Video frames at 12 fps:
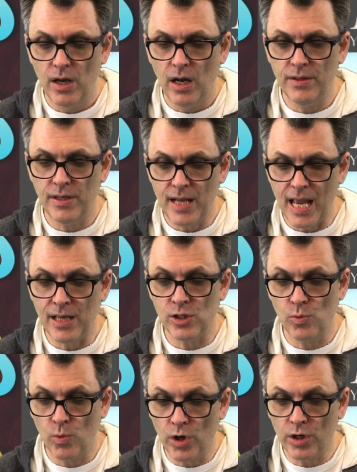On the day
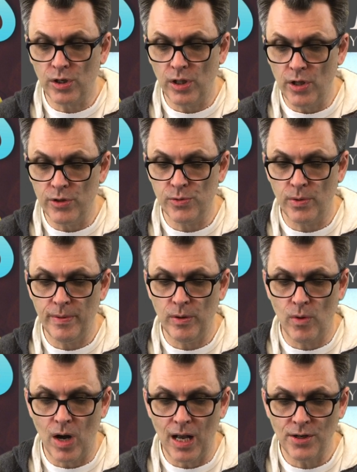his work clothes would be
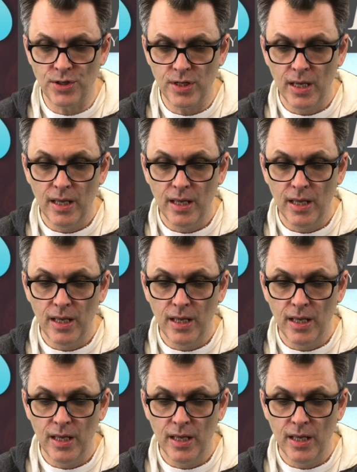washed,